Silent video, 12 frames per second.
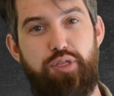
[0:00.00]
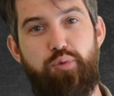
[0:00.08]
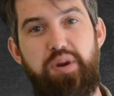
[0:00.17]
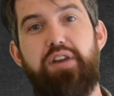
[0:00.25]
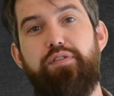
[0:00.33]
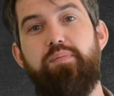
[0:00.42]

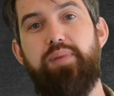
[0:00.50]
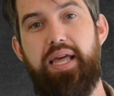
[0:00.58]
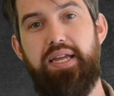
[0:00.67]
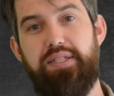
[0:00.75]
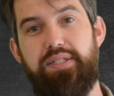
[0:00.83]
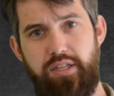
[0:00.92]
three different
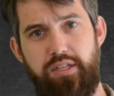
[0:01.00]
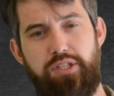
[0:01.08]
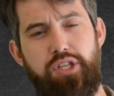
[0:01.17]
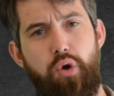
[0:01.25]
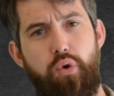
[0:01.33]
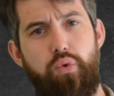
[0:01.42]
planes.
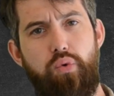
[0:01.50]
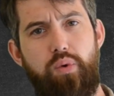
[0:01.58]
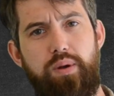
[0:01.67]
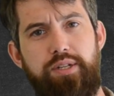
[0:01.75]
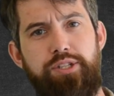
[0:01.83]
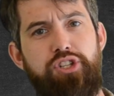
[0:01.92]
So
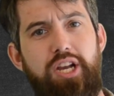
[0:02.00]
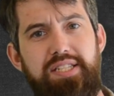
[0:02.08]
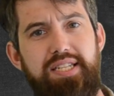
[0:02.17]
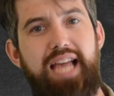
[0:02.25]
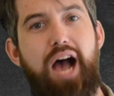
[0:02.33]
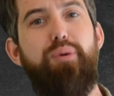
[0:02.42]
just
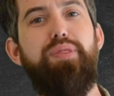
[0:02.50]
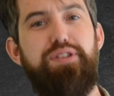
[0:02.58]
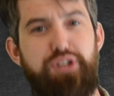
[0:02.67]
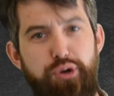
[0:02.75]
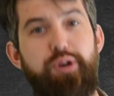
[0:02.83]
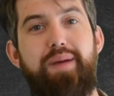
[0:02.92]
as how in the
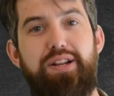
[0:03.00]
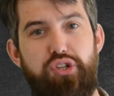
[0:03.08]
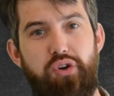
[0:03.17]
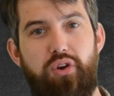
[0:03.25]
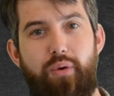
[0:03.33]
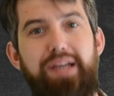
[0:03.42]

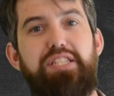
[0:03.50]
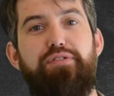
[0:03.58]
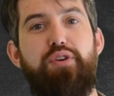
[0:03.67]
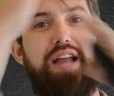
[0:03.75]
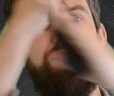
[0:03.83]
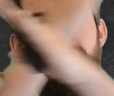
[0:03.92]
two-dimensional equations, if
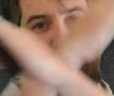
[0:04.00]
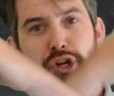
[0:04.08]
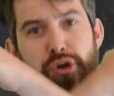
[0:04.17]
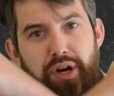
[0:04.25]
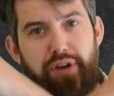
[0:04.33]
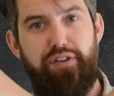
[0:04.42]
you had
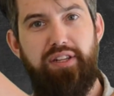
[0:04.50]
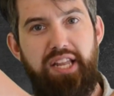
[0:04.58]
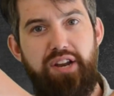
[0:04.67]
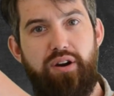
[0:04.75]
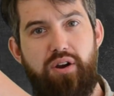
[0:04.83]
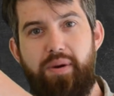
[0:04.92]
two different
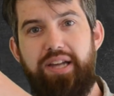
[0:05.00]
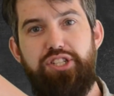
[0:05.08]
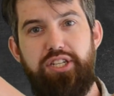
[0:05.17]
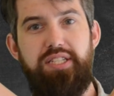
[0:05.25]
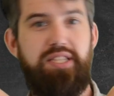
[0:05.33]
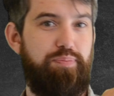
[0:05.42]
linear
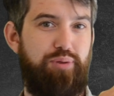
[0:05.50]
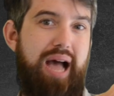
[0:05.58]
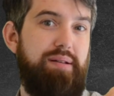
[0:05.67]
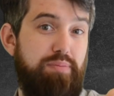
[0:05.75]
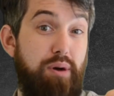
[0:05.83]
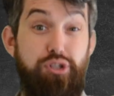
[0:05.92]
equations, the
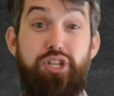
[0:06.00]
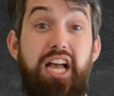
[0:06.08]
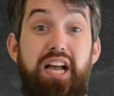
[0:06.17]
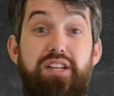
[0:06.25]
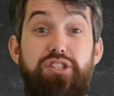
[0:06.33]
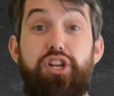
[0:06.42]
perhaps most
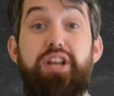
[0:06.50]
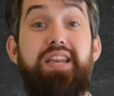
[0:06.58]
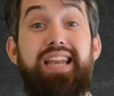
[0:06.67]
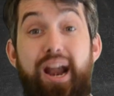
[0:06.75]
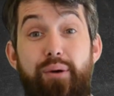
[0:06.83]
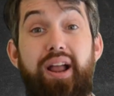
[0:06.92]

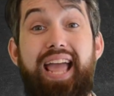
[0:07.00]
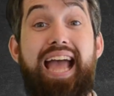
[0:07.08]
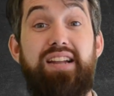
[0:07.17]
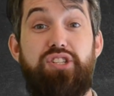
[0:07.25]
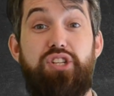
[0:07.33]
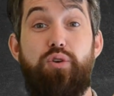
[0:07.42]
generic
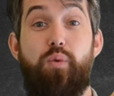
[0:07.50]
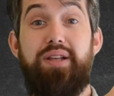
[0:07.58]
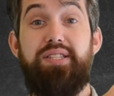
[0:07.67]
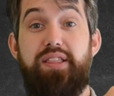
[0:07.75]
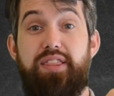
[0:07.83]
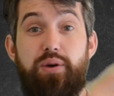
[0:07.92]
answer
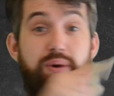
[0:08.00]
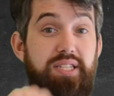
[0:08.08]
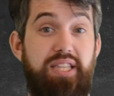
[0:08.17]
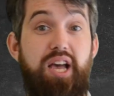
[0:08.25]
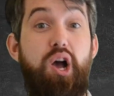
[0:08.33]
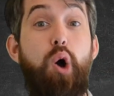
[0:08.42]
was that there was
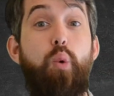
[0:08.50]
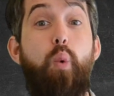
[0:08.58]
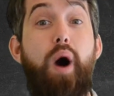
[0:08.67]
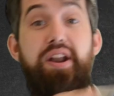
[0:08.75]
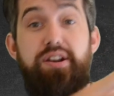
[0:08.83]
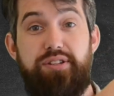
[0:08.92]
the
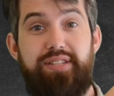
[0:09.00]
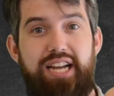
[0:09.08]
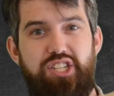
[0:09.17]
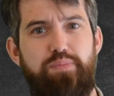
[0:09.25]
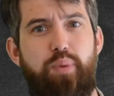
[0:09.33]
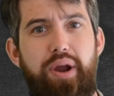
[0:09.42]
one
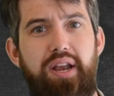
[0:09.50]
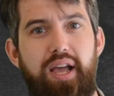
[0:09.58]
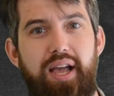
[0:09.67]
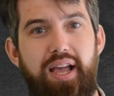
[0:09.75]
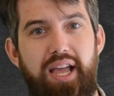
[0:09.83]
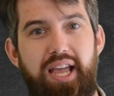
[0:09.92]
intersection point,
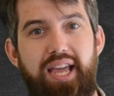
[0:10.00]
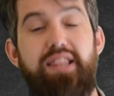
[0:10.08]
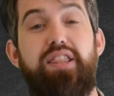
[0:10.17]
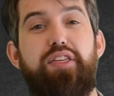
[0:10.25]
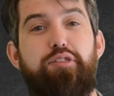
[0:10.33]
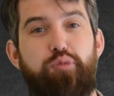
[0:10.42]
in
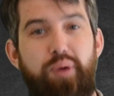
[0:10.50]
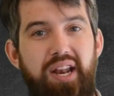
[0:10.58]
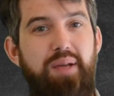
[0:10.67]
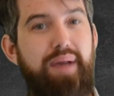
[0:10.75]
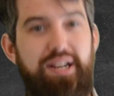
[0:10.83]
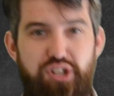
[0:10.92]
the
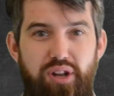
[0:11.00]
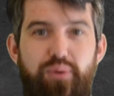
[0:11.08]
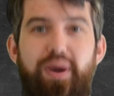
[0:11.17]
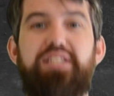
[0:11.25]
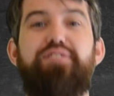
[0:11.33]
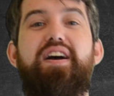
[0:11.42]
three-dimensional
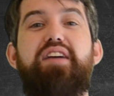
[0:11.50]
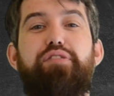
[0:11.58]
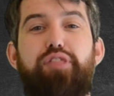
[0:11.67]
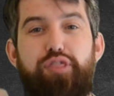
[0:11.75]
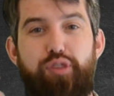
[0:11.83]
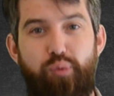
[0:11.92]
equation, if I
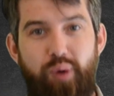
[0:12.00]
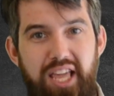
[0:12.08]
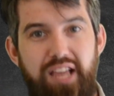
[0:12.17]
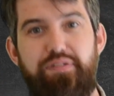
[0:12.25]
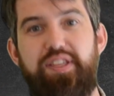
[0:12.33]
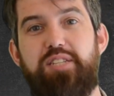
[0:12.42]
have
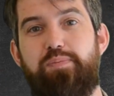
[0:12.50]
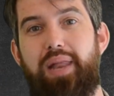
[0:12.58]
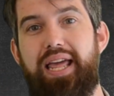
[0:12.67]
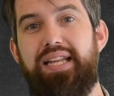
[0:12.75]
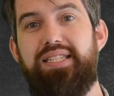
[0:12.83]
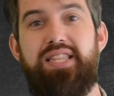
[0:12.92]
three of these
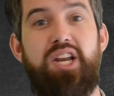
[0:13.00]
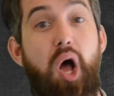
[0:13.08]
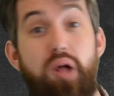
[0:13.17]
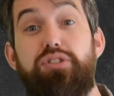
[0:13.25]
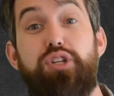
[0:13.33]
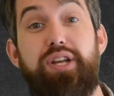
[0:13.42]
planes, they're
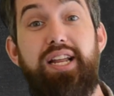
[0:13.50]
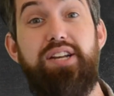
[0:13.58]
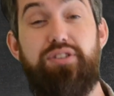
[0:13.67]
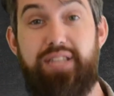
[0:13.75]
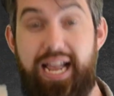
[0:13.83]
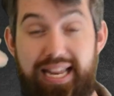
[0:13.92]
also going to
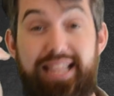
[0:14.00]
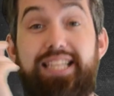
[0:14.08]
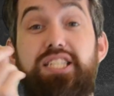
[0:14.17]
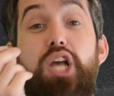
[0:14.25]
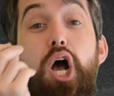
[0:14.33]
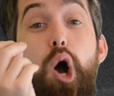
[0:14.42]
intersect at
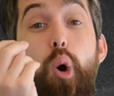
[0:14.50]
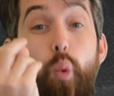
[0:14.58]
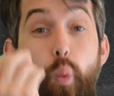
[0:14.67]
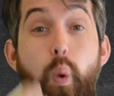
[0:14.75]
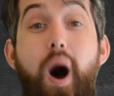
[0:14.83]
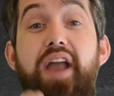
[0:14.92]
this
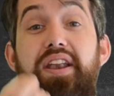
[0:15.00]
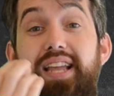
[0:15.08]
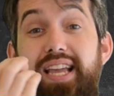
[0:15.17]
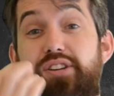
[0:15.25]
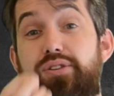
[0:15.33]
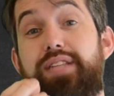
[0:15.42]

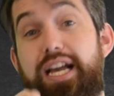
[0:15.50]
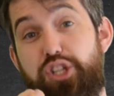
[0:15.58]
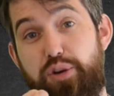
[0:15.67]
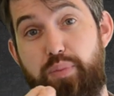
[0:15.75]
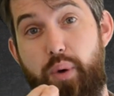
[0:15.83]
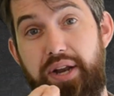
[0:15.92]
one
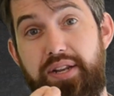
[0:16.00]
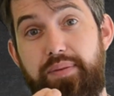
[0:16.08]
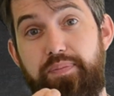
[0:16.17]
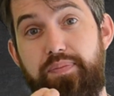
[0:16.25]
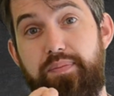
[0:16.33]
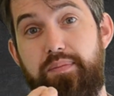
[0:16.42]
intersection point.
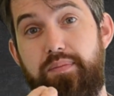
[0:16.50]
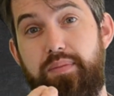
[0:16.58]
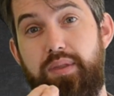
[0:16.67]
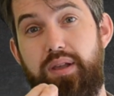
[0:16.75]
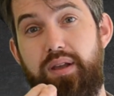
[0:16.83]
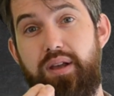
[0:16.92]

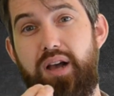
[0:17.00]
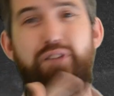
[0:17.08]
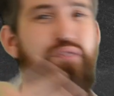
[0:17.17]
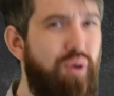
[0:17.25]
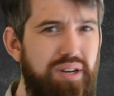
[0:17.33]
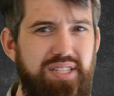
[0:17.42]
Of
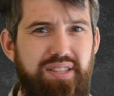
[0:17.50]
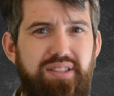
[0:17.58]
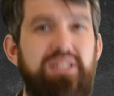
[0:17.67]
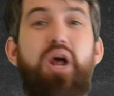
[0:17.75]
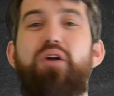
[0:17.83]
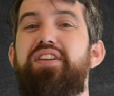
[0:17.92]
course,
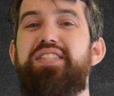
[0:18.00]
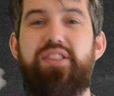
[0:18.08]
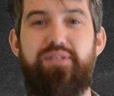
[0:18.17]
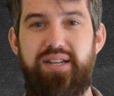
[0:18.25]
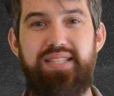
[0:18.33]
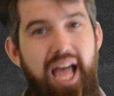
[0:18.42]
there's all these
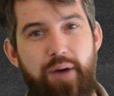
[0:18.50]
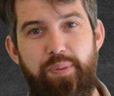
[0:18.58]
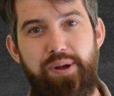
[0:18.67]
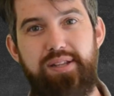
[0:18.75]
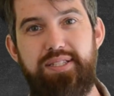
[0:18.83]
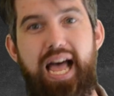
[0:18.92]
other
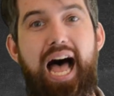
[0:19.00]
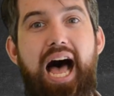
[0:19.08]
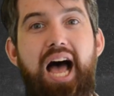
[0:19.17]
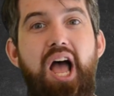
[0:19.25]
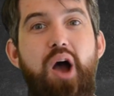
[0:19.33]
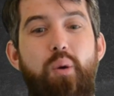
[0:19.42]
examples.
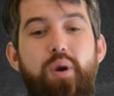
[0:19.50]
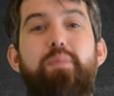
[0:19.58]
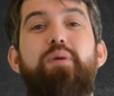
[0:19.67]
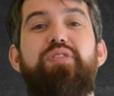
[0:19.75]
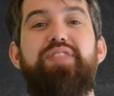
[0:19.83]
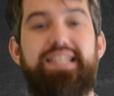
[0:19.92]
Uh, what
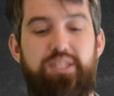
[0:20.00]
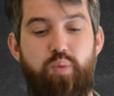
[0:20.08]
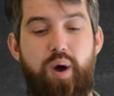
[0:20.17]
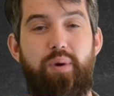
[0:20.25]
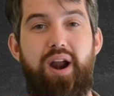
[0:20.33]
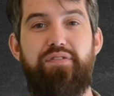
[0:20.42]
about this
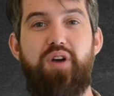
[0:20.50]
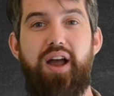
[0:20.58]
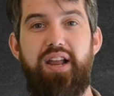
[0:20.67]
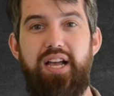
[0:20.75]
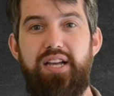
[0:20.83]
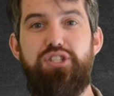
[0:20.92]
one where I've
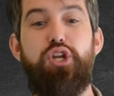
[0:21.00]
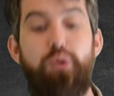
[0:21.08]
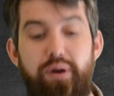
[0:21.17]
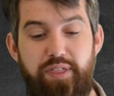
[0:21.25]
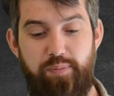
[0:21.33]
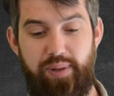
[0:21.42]
got
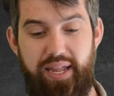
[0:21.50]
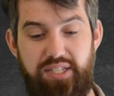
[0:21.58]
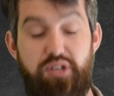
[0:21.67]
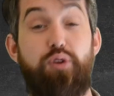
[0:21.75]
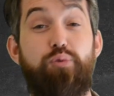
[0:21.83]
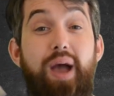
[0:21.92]
two of the planes,
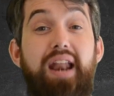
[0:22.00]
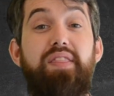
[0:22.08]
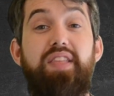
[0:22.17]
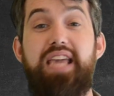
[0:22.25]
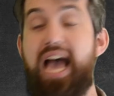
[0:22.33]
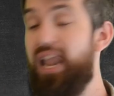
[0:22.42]
so the red and
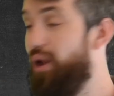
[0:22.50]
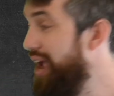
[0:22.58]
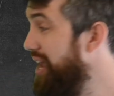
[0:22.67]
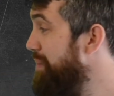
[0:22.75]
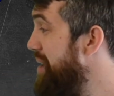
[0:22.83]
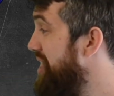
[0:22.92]
the yellow, I'm
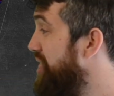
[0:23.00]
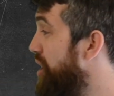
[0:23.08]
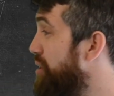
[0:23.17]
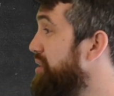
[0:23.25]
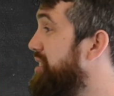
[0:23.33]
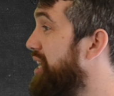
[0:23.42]
going to make
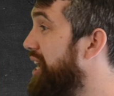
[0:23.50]
those